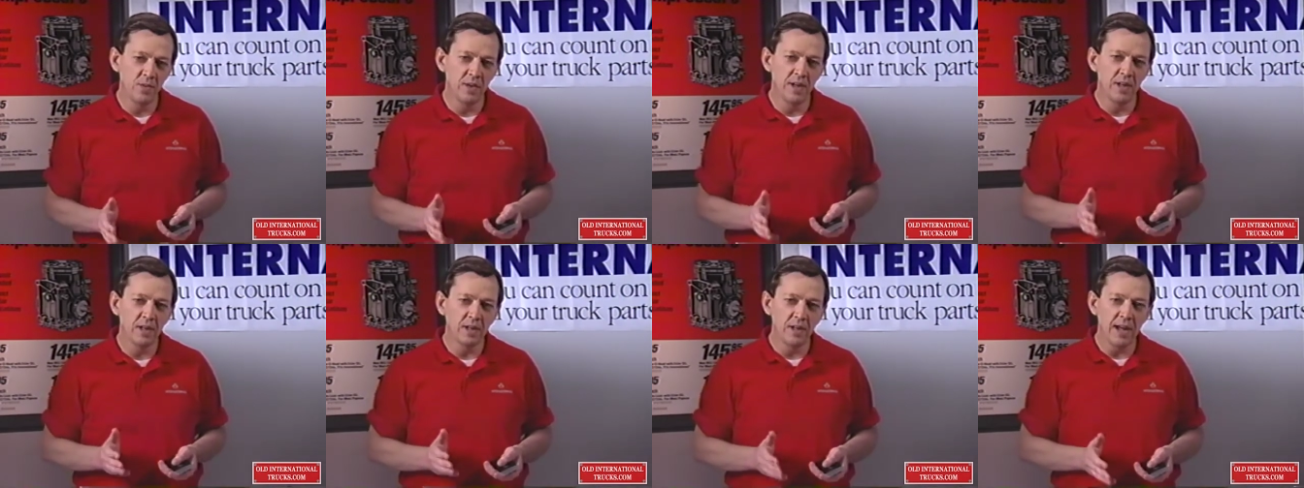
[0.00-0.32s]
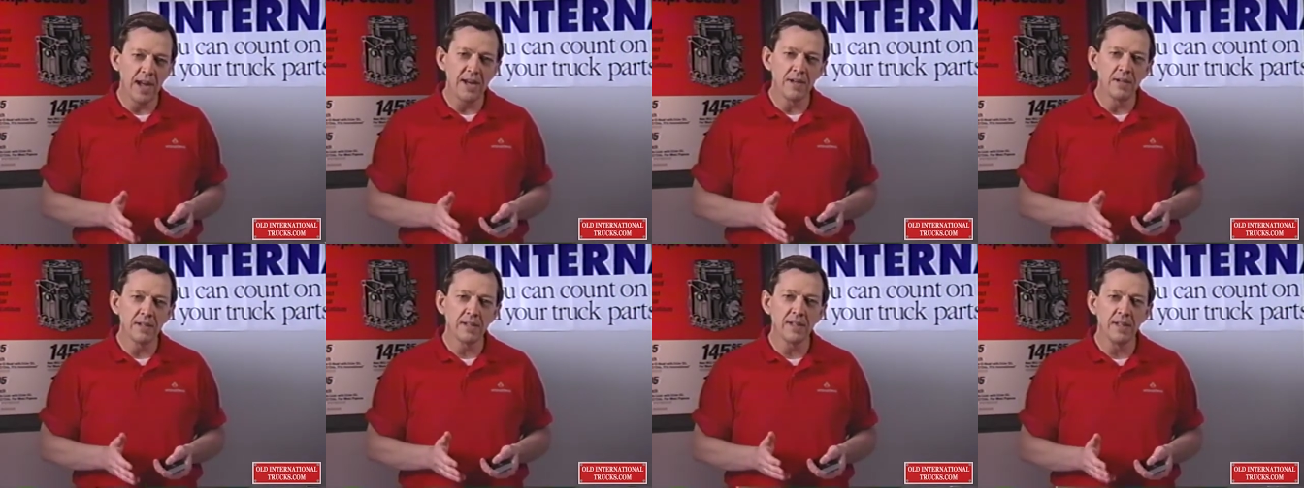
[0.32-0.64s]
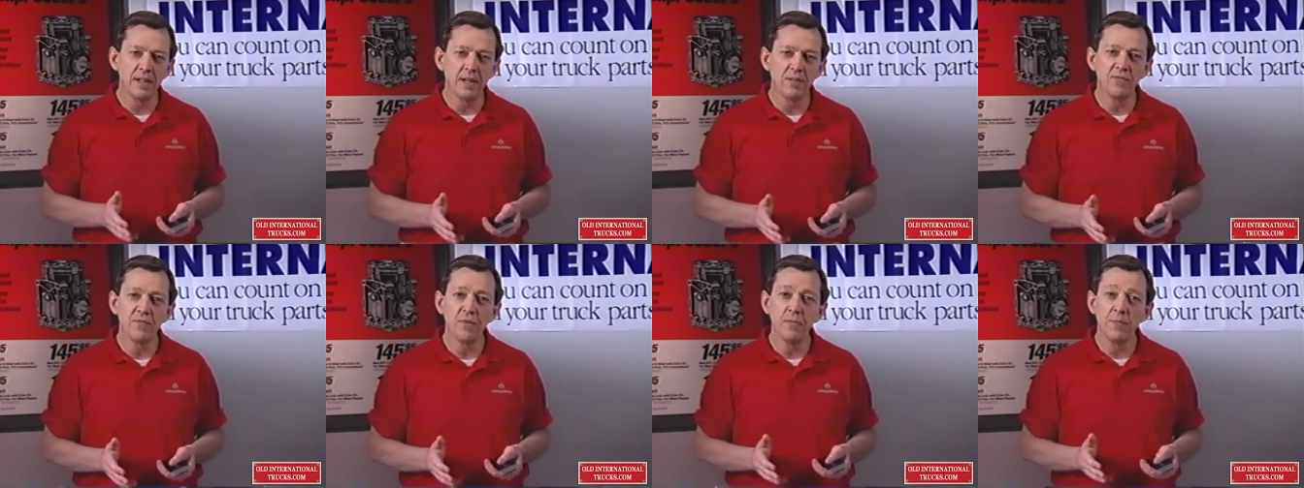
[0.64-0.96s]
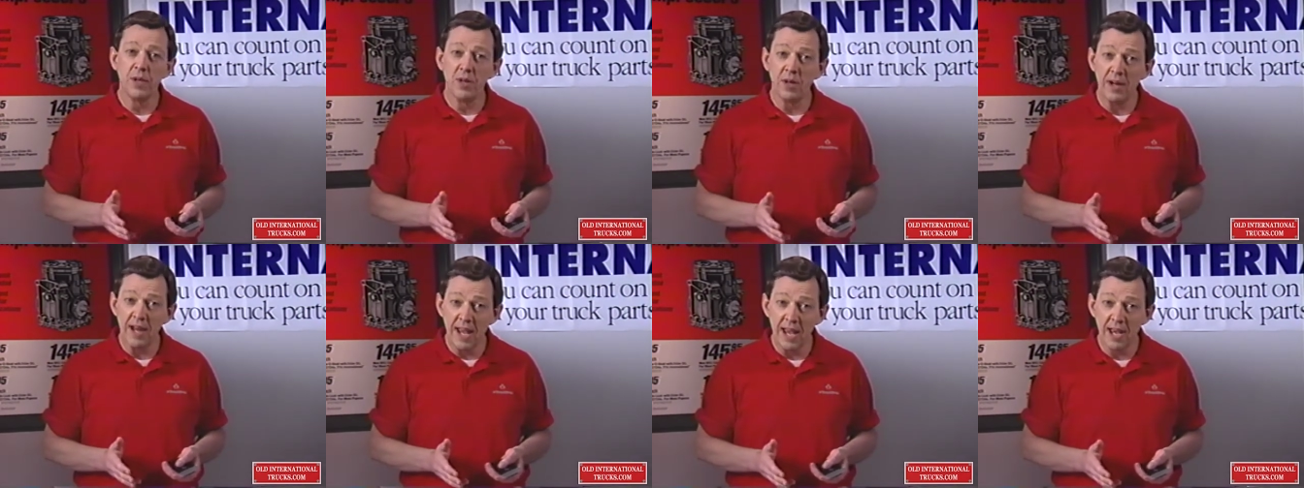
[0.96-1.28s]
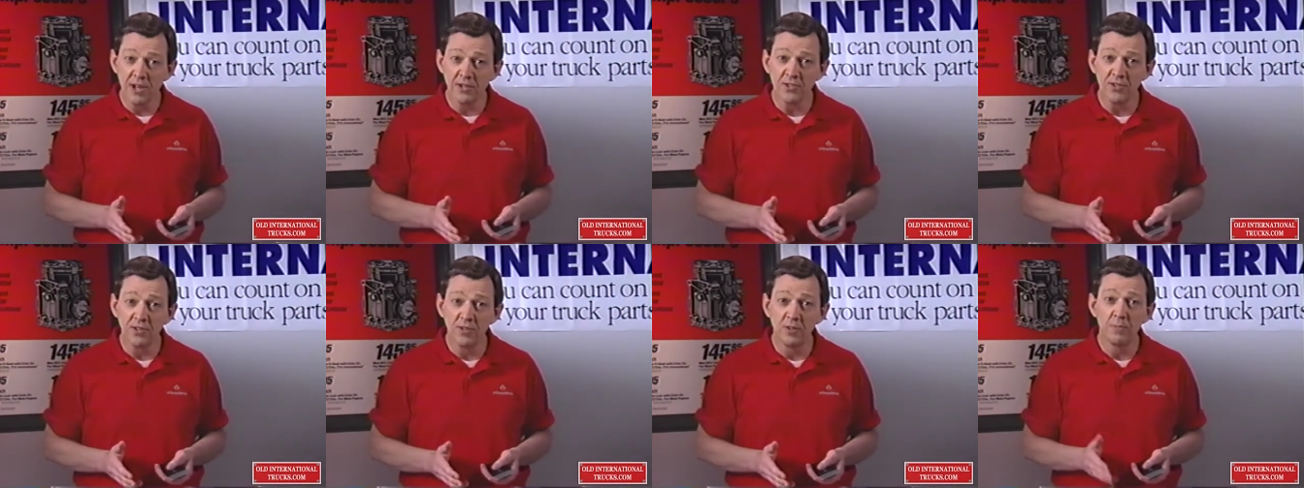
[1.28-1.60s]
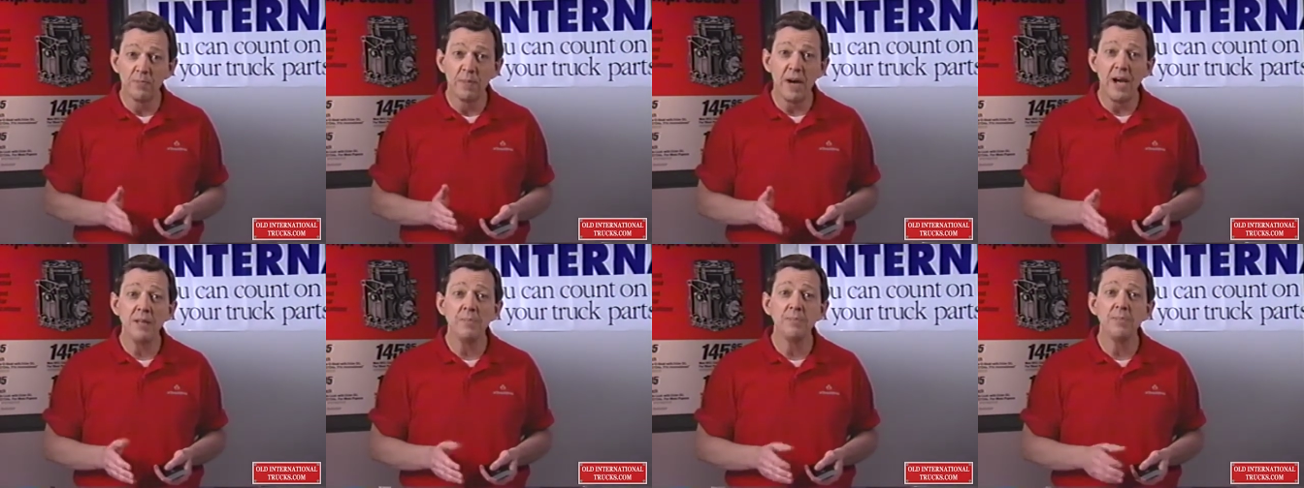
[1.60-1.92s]
when a glider kit from International
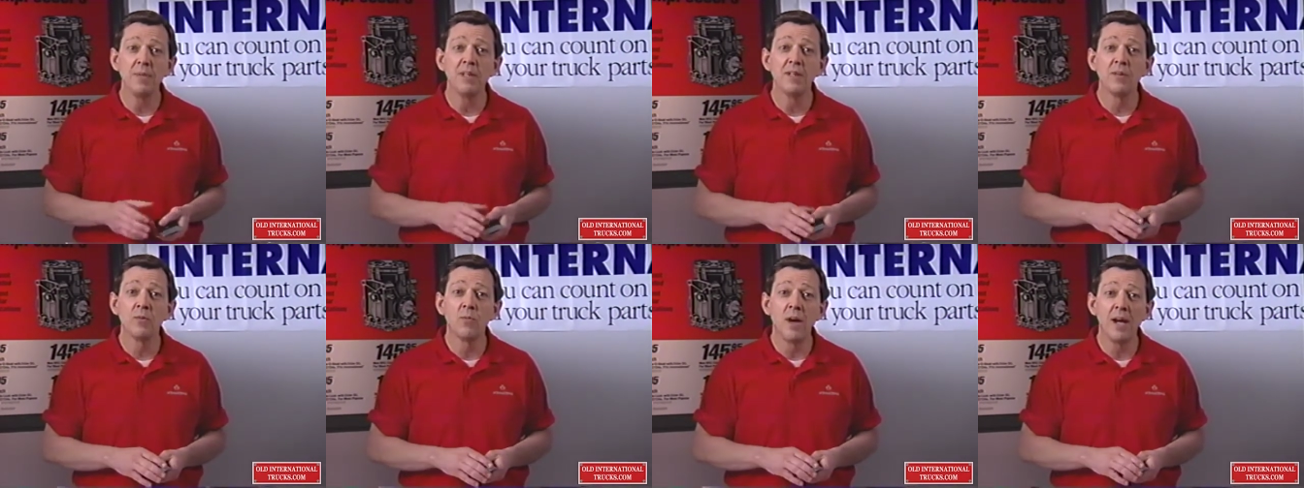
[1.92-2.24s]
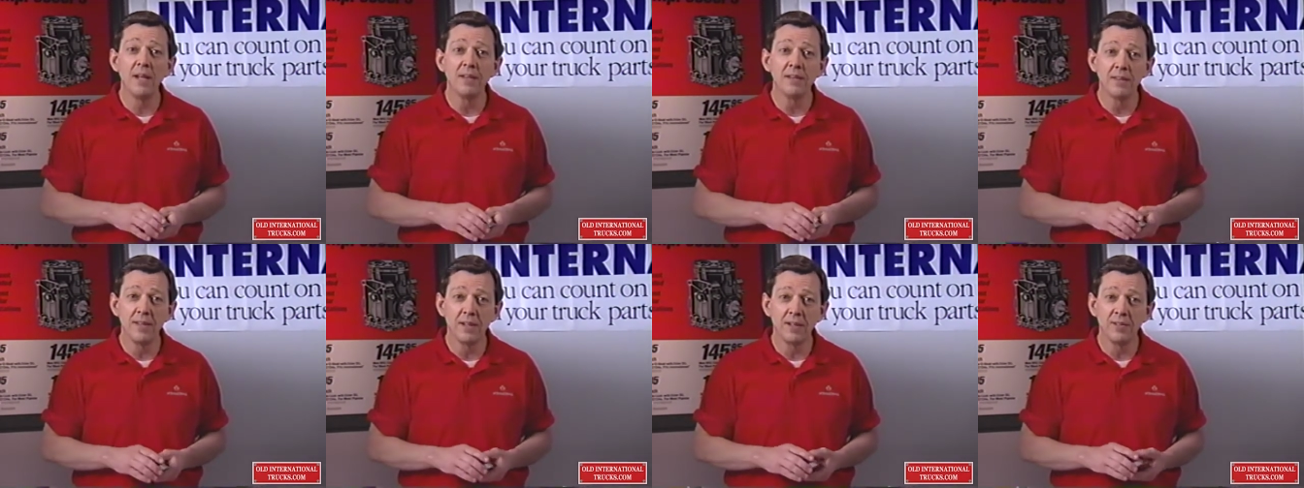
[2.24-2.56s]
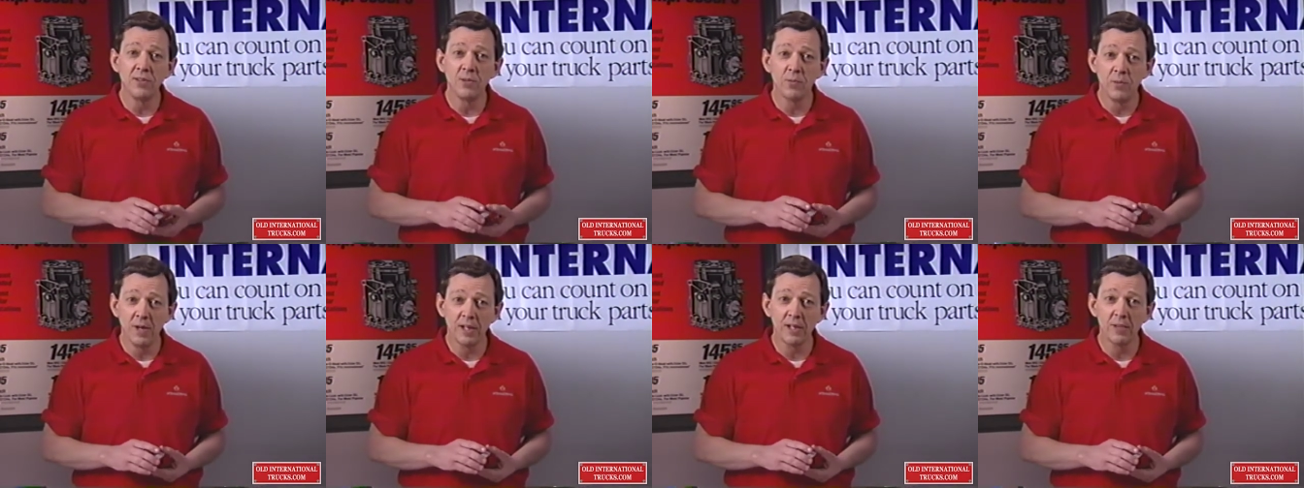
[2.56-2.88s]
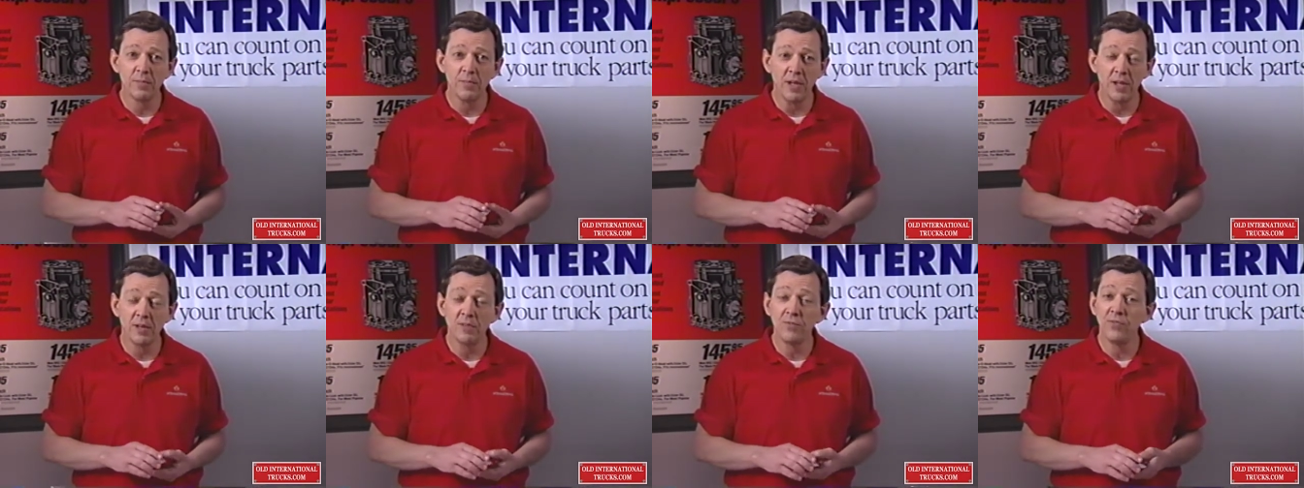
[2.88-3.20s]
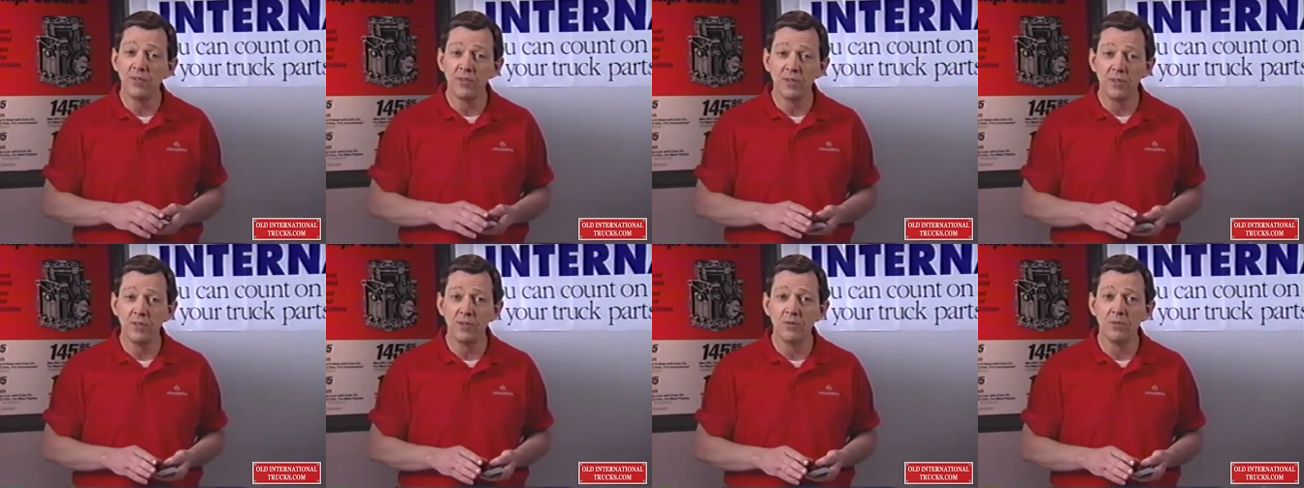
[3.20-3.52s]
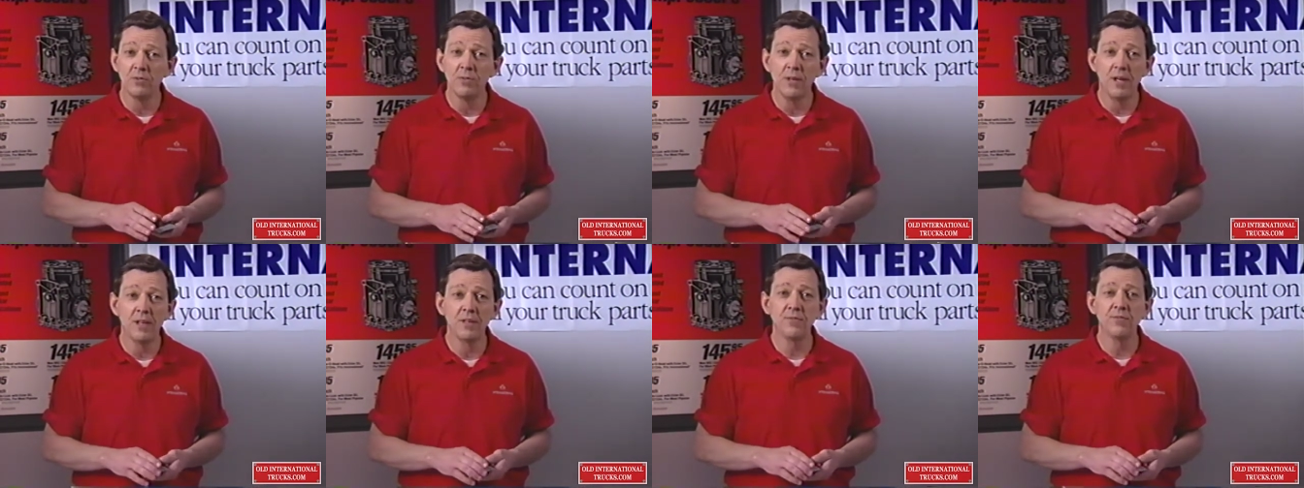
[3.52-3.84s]
might be the right thing to recommend for
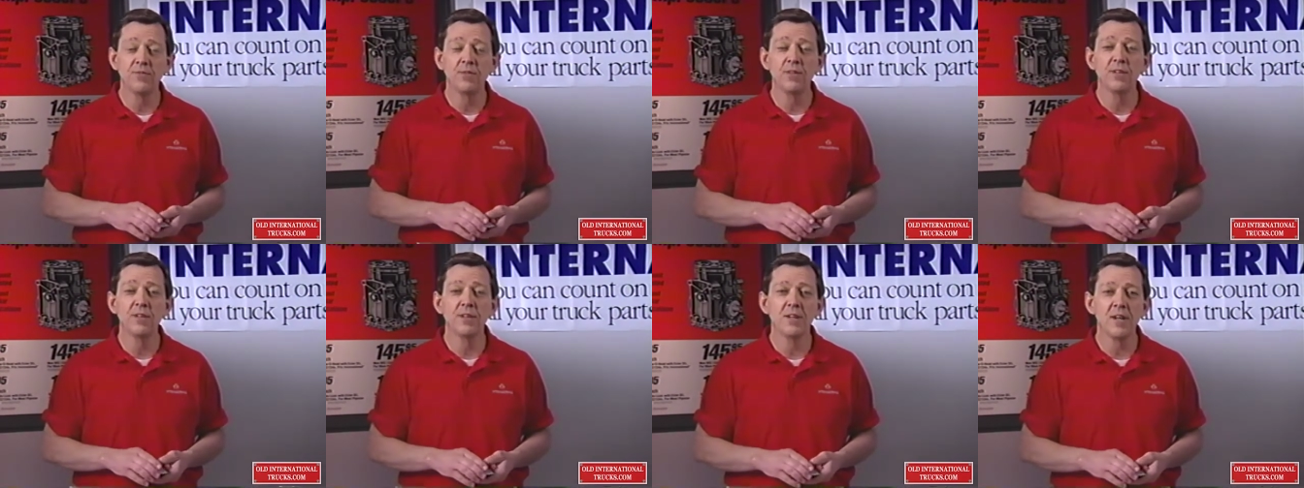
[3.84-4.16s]
you and for your